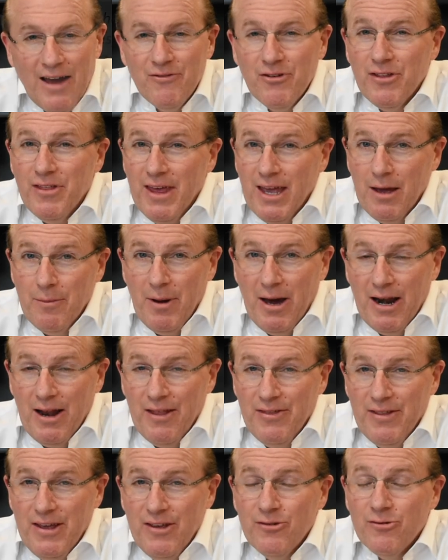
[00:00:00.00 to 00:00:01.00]
Now, if you think
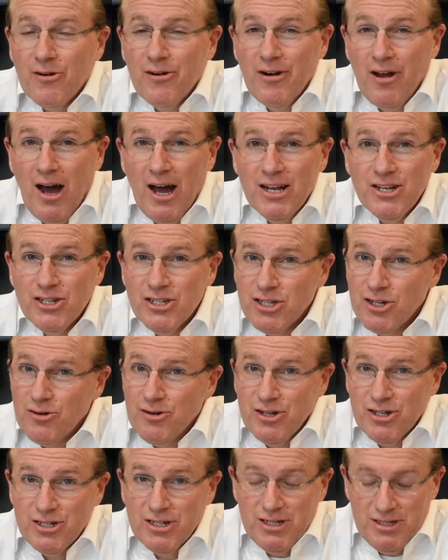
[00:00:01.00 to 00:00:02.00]
about it, these are not
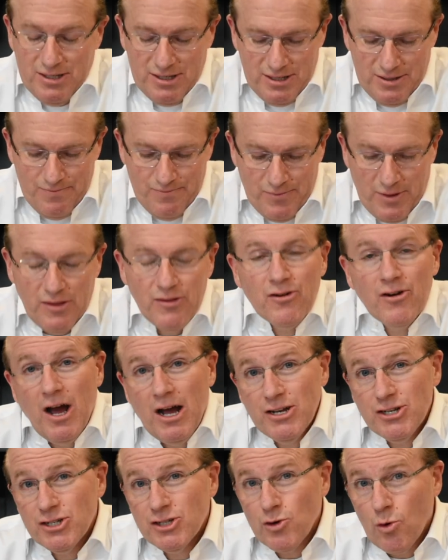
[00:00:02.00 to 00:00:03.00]
just Christians, they're
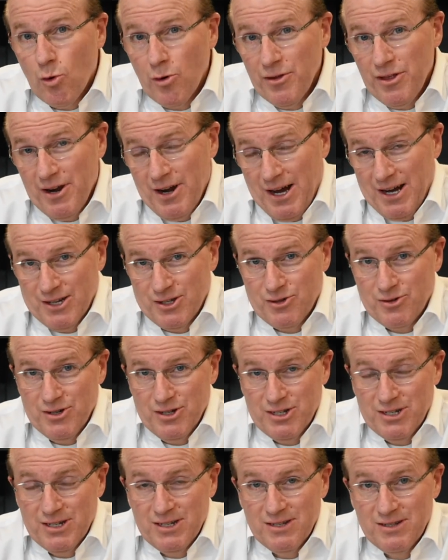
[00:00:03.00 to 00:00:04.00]
not just Orthodox
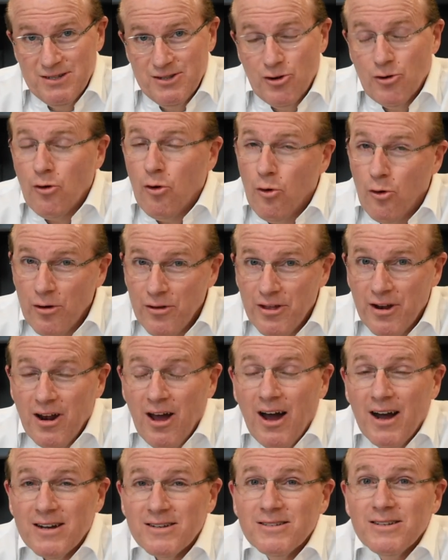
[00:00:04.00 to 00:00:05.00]
Christians, they're
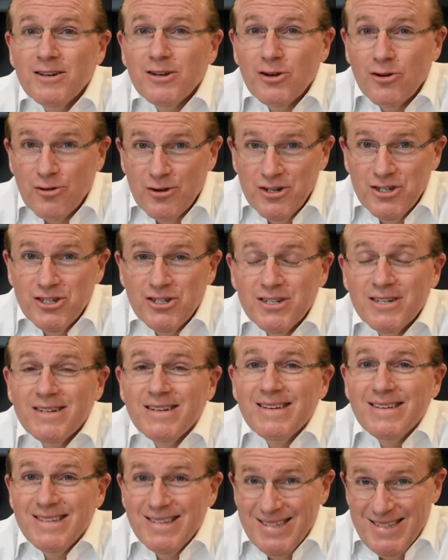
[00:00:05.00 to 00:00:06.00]
Orthodox
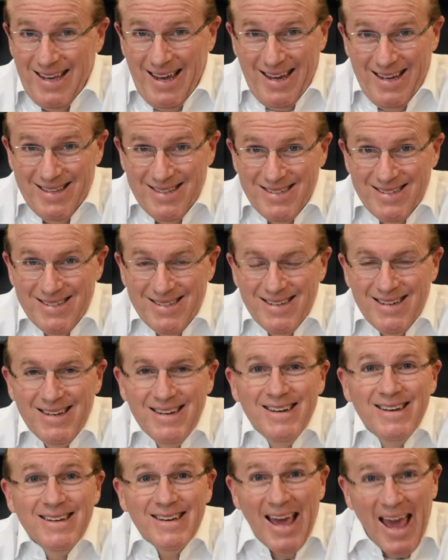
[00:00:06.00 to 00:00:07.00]
Christian saints,
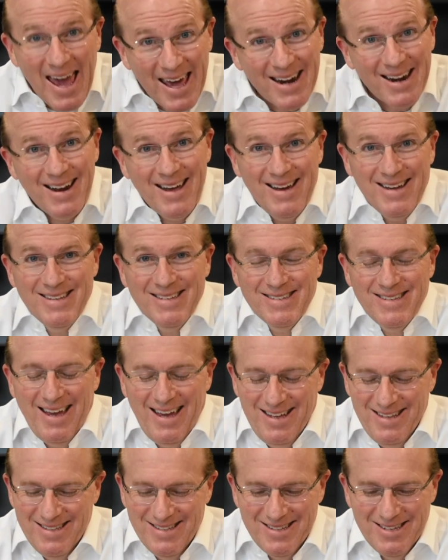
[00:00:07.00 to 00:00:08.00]
canonized
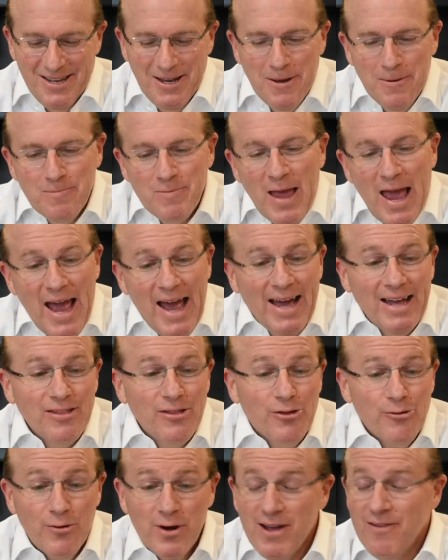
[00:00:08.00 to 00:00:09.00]
saints
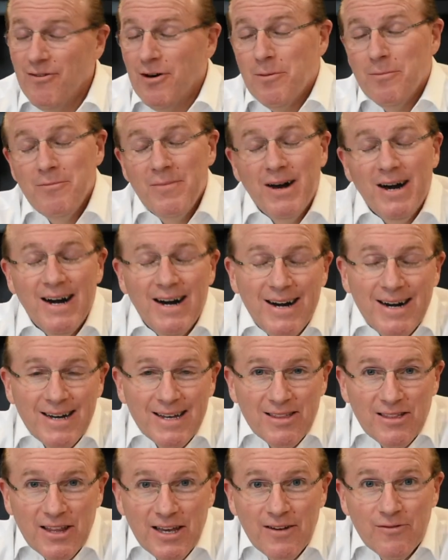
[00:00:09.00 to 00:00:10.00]
and three of them
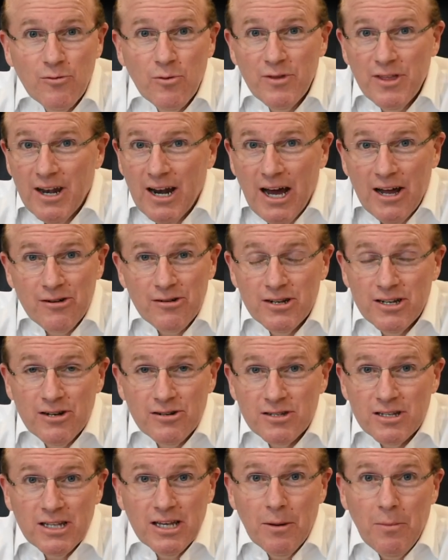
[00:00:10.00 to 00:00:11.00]
uh, lived within
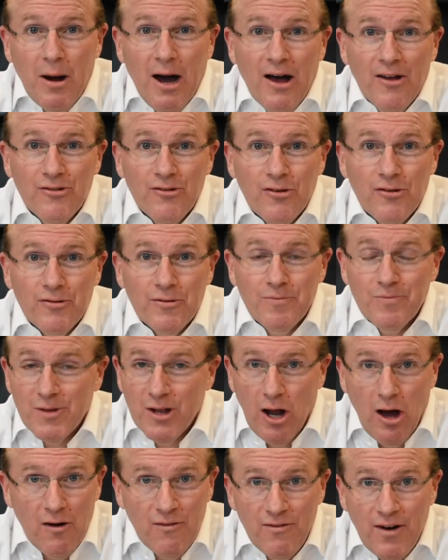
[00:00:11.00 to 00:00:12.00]
100 years of the apostles,
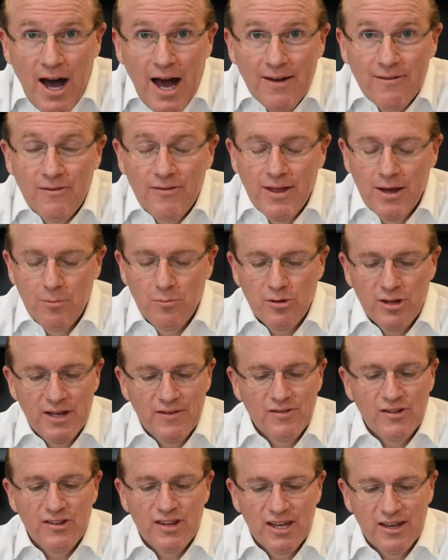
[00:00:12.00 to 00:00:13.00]
and all five of them
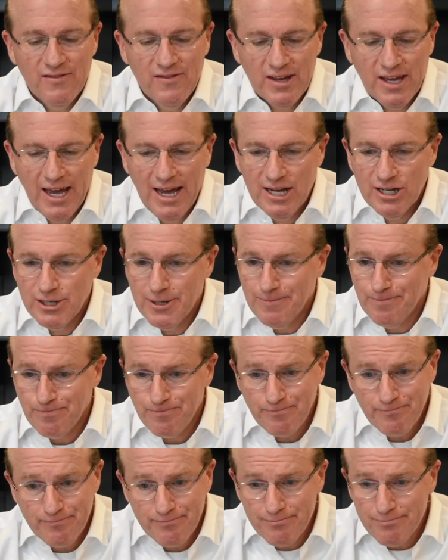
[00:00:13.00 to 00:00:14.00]
believed in
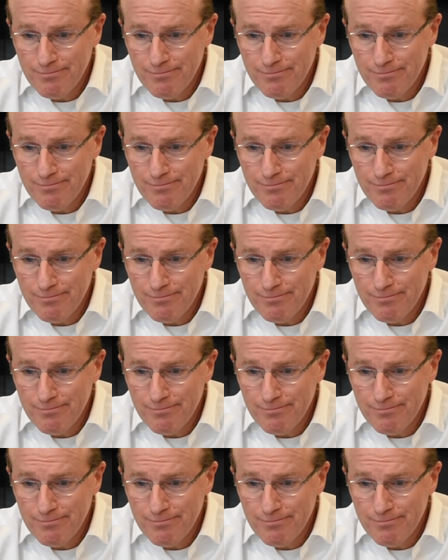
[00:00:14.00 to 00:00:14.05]
deification.